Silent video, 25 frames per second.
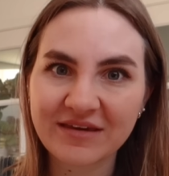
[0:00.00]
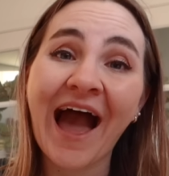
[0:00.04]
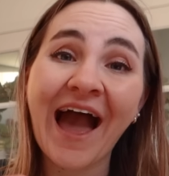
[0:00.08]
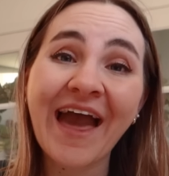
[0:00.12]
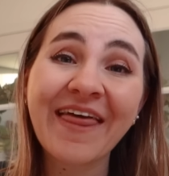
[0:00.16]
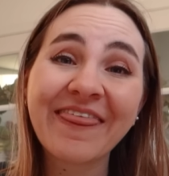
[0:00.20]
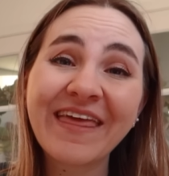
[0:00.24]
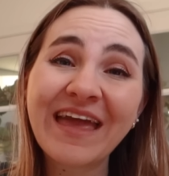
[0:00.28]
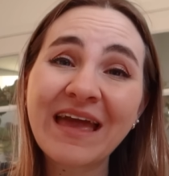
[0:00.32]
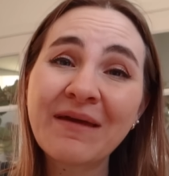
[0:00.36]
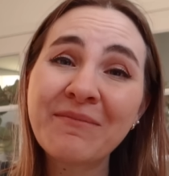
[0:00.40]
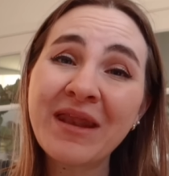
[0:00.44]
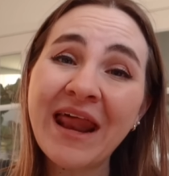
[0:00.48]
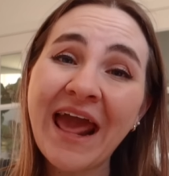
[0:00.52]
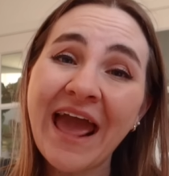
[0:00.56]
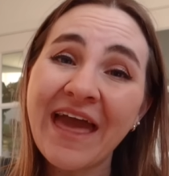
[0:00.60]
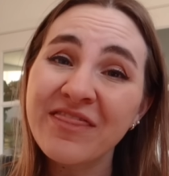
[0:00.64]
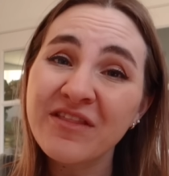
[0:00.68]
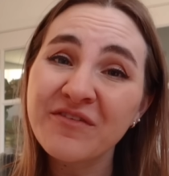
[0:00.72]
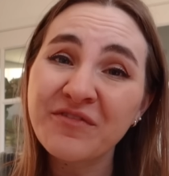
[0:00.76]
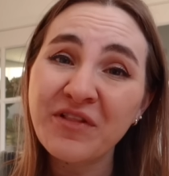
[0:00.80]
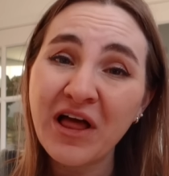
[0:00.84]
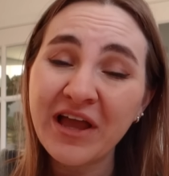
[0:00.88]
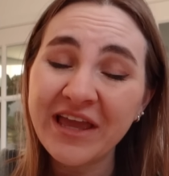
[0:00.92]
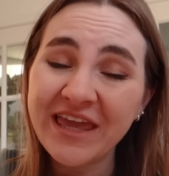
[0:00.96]
I think I'm gonna
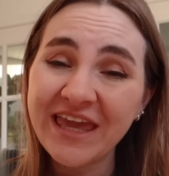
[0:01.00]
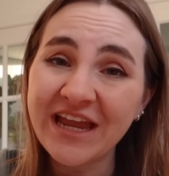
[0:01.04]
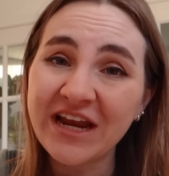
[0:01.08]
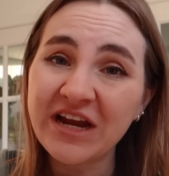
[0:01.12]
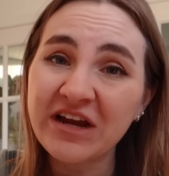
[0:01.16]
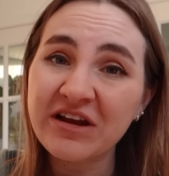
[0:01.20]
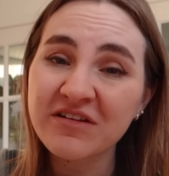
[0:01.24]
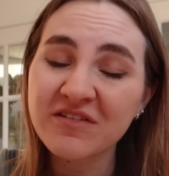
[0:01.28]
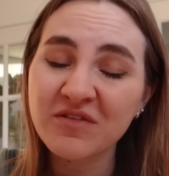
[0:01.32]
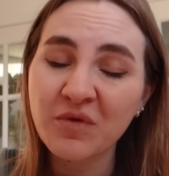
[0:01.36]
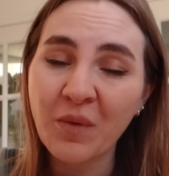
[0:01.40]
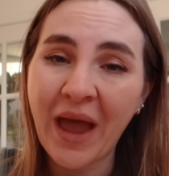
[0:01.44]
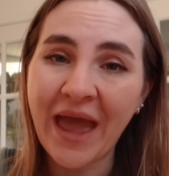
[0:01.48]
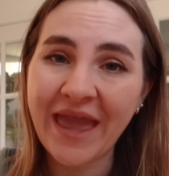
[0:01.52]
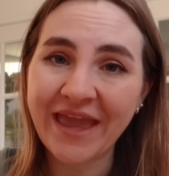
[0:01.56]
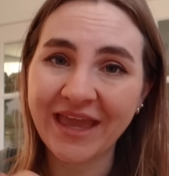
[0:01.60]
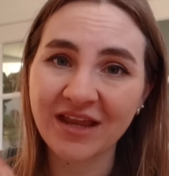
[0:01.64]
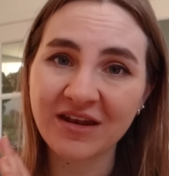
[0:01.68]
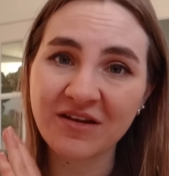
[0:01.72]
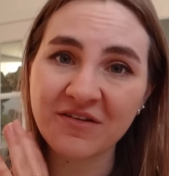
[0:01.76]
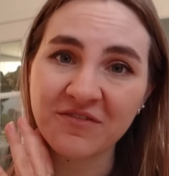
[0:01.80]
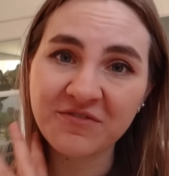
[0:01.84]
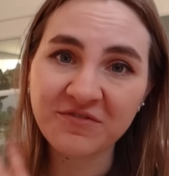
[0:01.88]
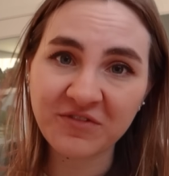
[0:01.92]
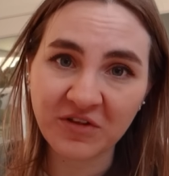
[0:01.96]
end the vlog here so I
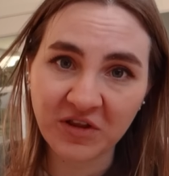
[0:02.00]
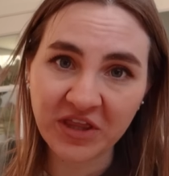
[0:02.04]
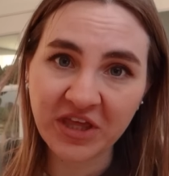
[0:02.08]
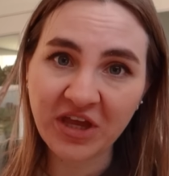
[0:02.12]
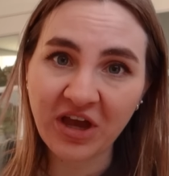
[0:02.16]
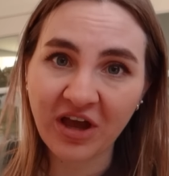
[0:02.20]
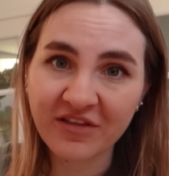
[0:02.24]
can fully